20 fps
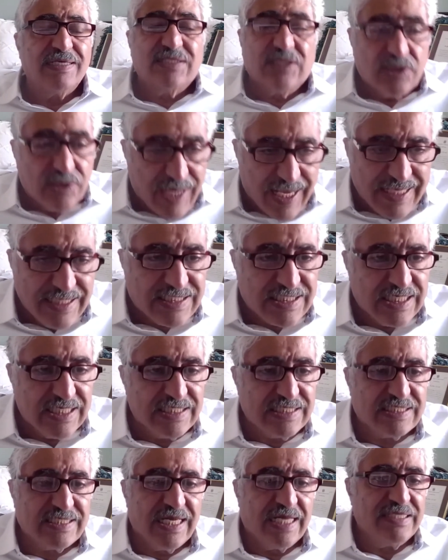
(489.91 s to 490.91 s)
is
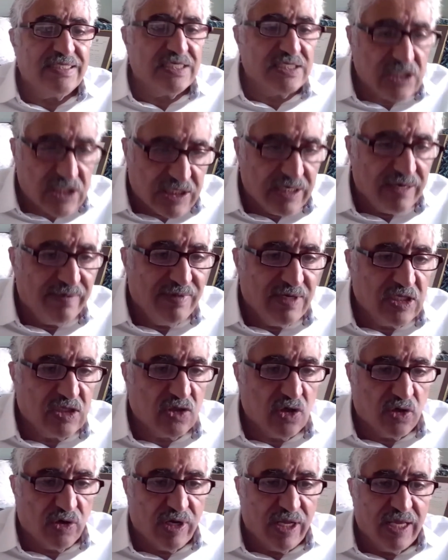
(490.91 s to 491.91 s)
racist and
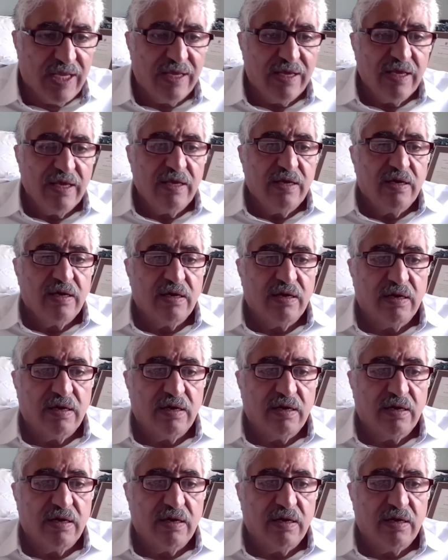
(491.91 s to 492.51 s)
discriminatory,